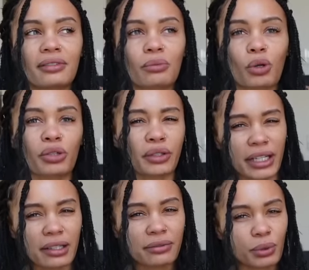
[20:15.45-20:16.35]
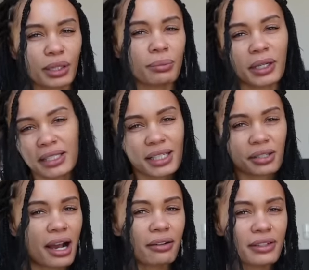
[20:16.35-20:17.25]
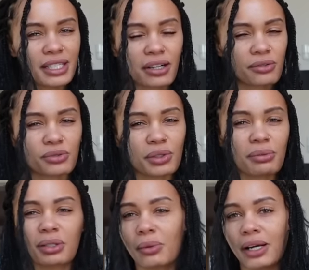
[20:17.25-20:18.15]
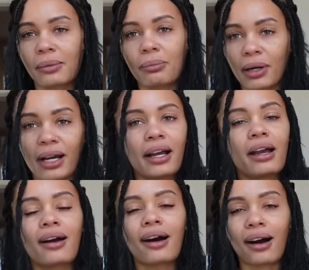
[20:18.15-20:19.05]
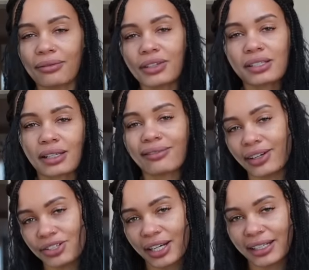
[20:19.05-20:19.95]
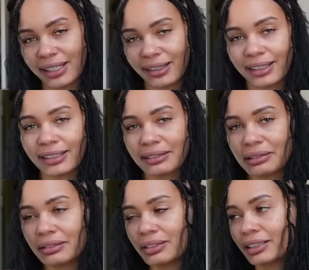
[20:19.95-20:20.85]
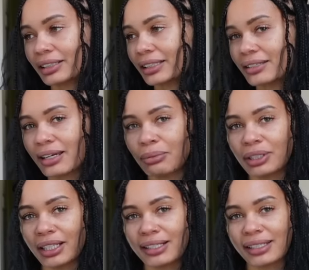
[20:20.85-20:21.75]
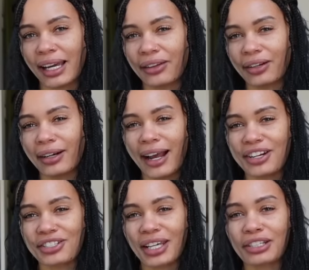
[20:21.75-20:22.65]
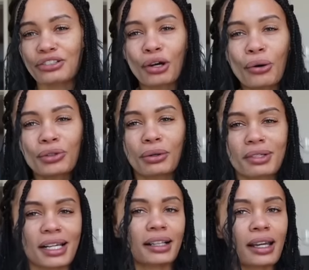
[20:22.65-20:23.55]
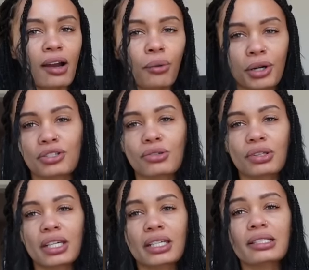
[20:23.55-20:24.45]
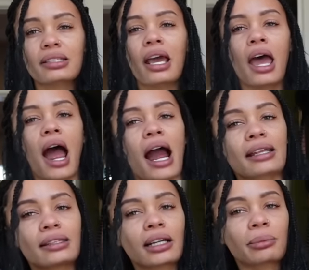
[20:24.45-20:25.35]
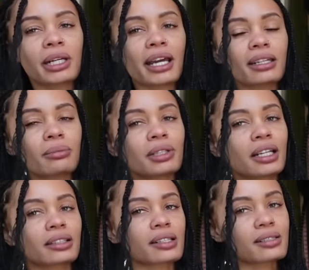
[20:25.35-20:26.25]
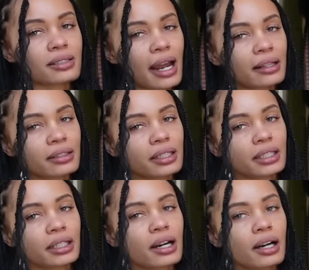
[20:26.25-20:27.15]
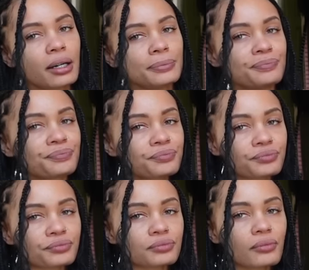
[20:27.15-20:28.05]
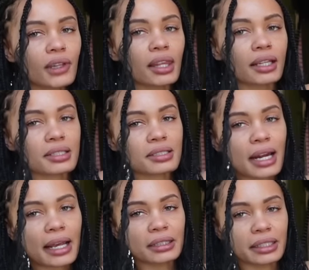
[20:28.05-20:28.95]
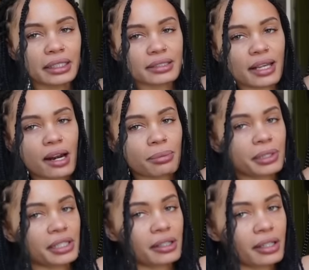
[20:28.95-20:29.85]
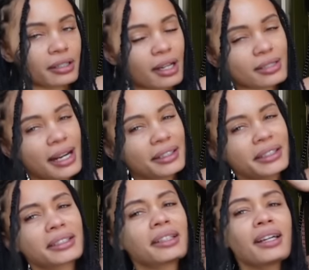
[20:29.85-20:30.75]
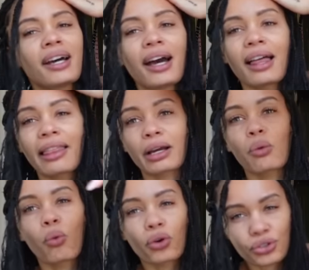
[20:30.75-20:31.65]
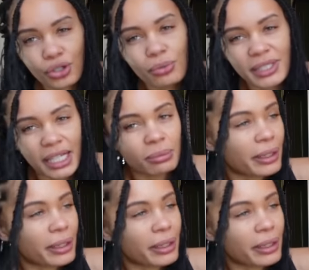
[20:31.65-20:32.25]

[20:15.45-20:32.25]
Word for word: more creative with putting together outfits. I don't know. It's really really weird, but obviously eventually I need to like clean this up and get it together. I just like don't know exactly how I want to do things. I think I'm gonna end up getting like a styling, um, like a styling setup here, not styling, like a wardrobe setup